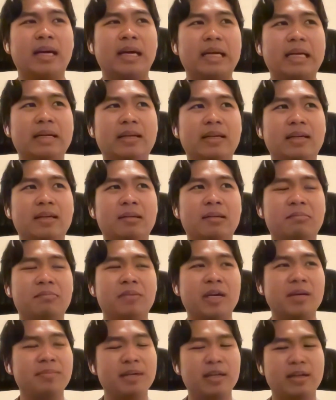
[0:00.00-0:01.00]
And
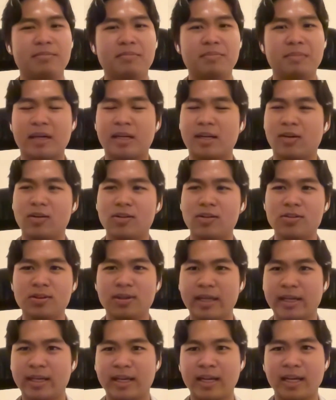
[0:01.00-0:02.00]

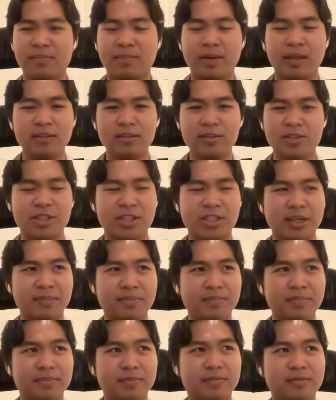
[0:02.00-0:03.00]
also like get
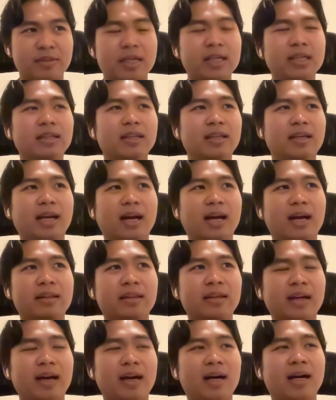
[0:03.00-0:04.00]
mentorship, right? Like, I
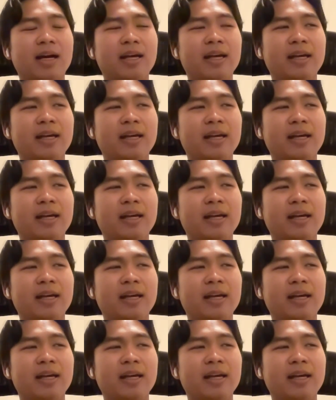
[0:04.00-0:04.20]
think